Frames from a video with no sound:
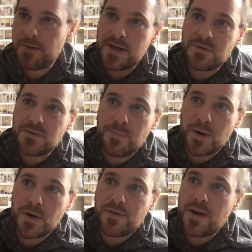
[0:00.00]
a place
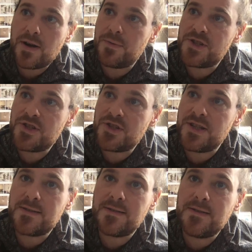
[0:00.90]
called Boggara, which
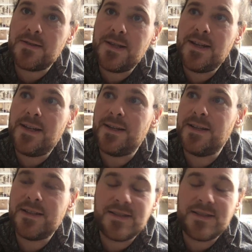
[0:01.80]
is
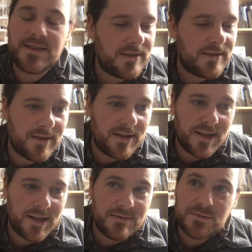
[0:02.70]
in
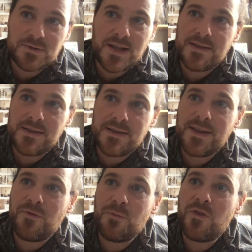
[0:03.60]
a
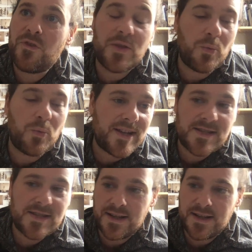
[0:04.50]
further
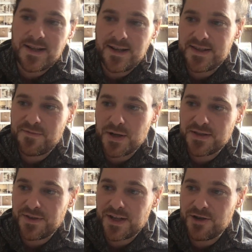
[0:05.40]
west and different
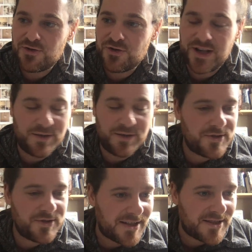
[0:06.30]
part of the country, and
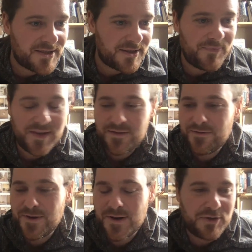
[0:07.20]
it's flatter,
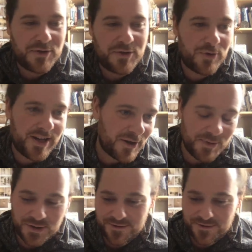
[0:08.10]
very green,
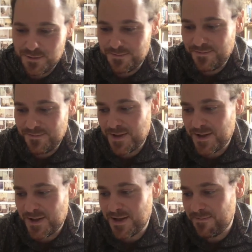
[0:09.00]
very beautiful.
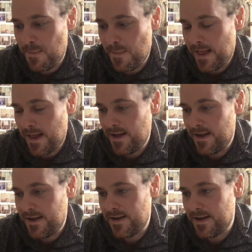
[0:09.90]
And
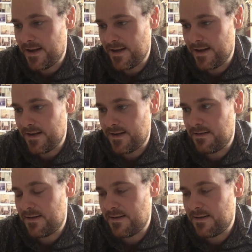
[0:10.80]
there